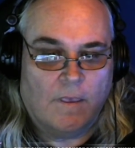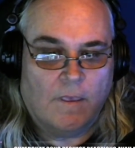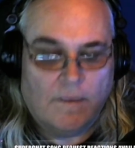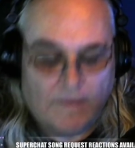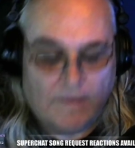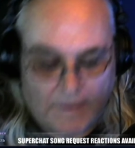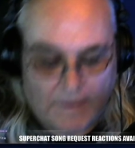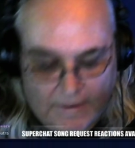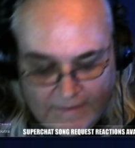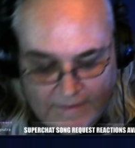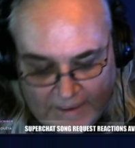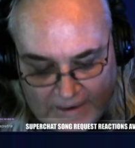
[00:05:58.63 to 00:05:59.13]

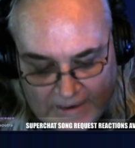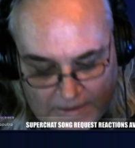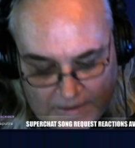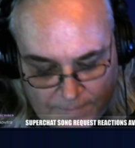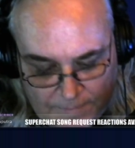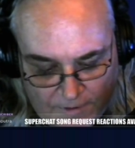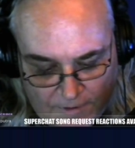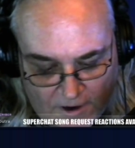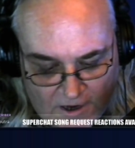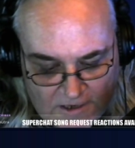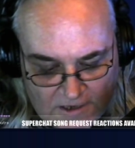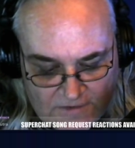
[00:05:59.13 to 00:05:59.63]
Okay, taking a
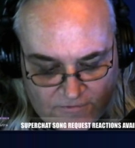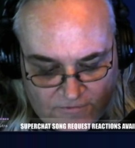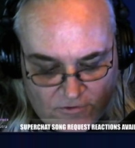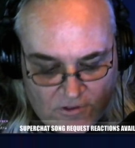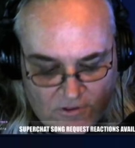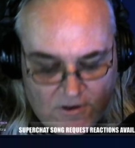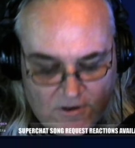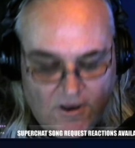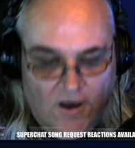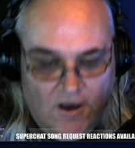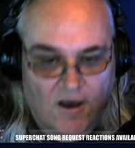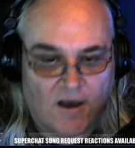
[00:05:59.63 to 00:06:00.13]
pause for the
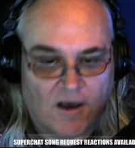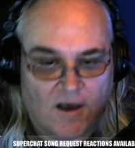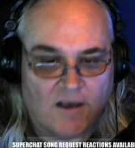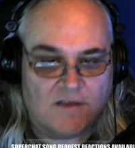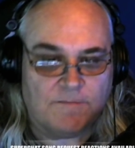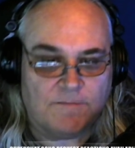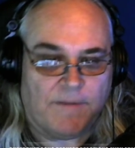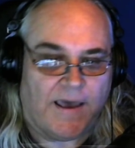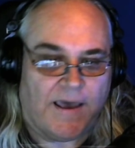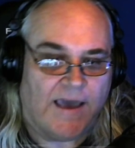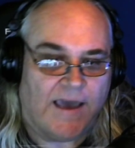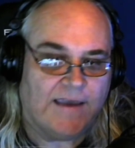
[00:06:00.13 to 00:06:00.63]
cause,
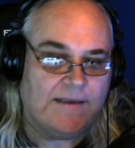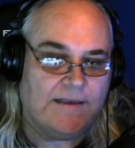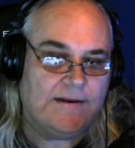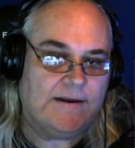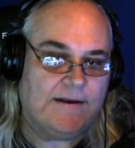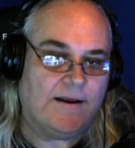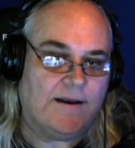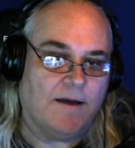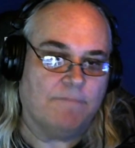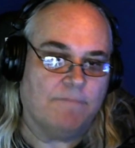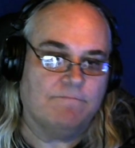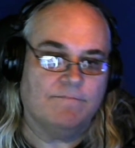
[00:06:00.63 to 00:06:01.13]
backing
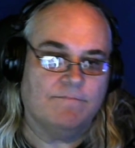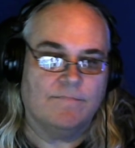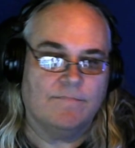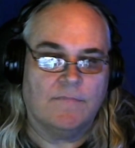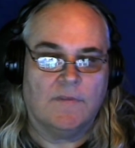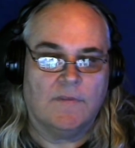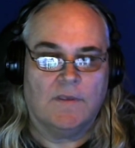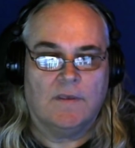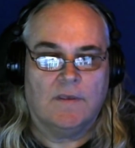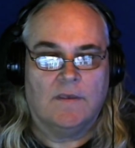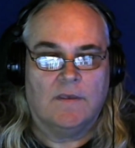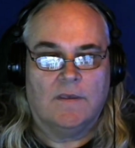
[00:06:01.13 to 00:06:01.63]
it up.
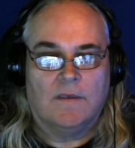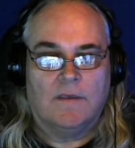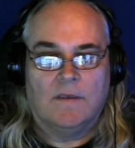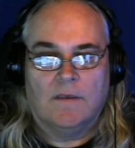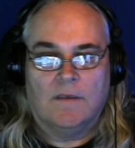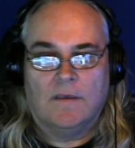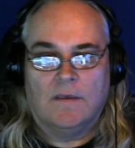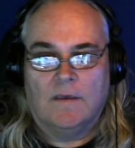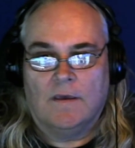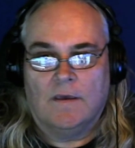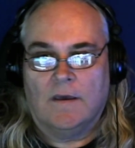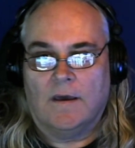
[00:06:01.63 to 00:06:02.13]

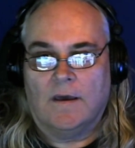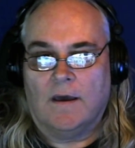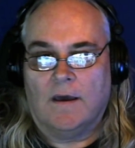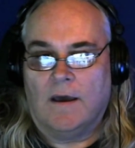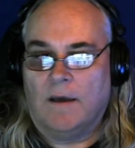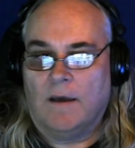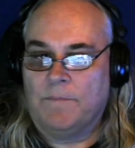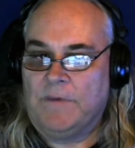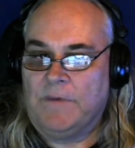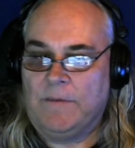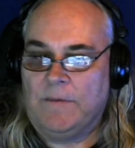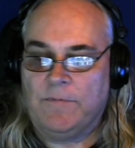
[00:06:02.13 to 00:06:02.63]

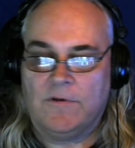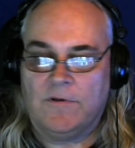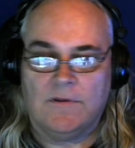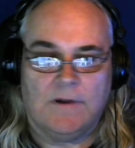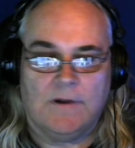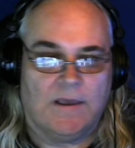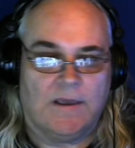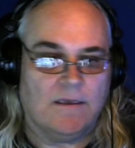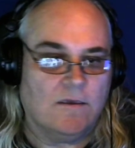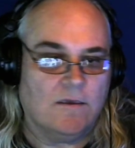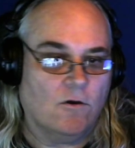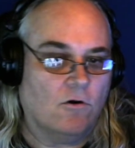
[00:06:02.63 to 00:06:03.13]
People are
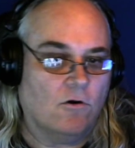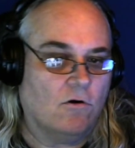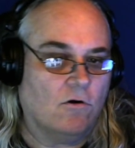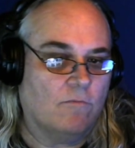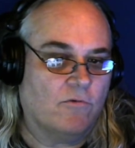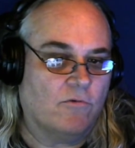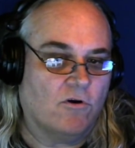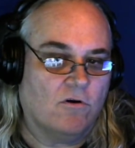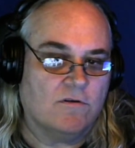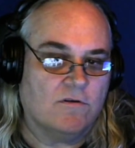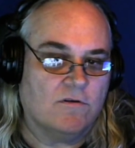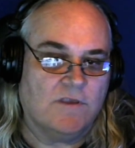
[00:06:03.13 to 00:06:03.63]
like, yo,
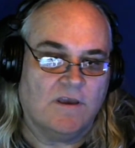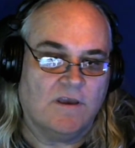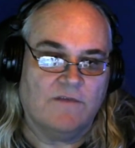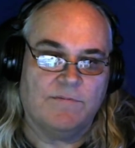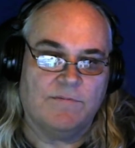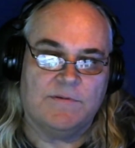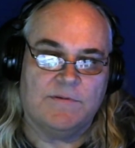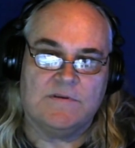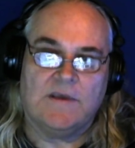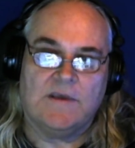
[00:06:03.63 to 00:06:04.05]
bro, take it from.